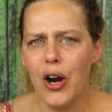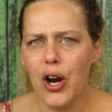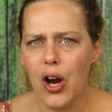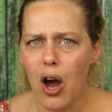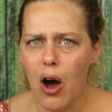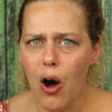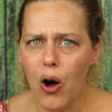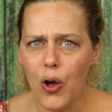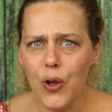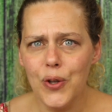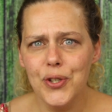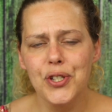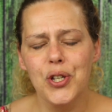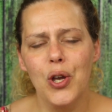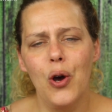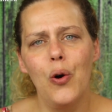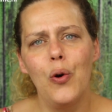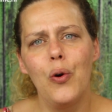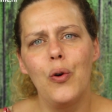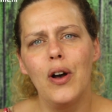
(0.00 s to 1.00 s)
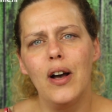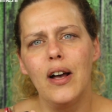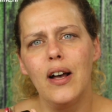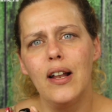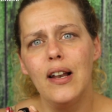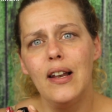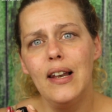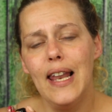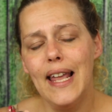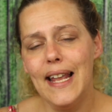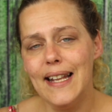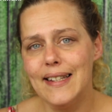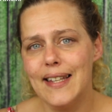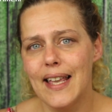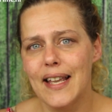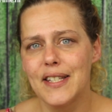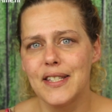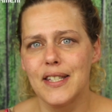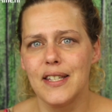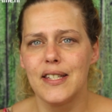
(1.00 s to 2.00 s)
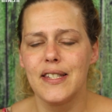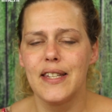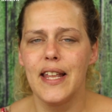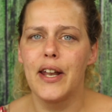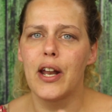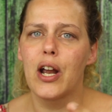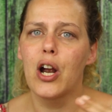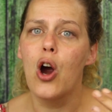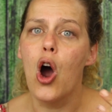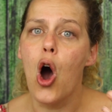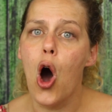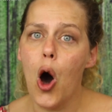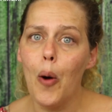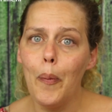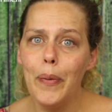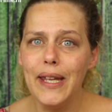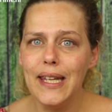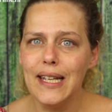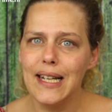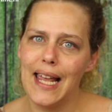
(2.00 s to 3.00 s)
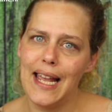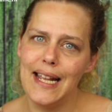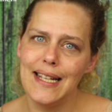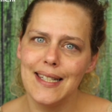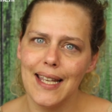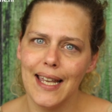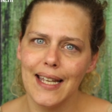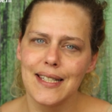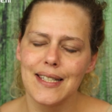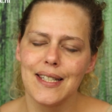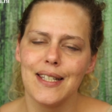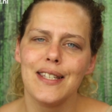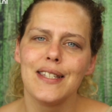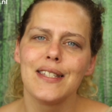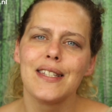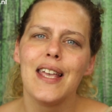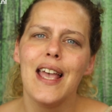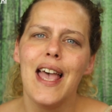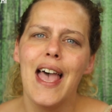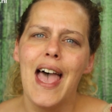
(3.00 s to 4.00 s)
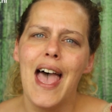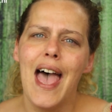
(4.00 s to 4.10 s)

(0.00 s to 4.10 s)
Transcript: are also latexes that are hobby latexes,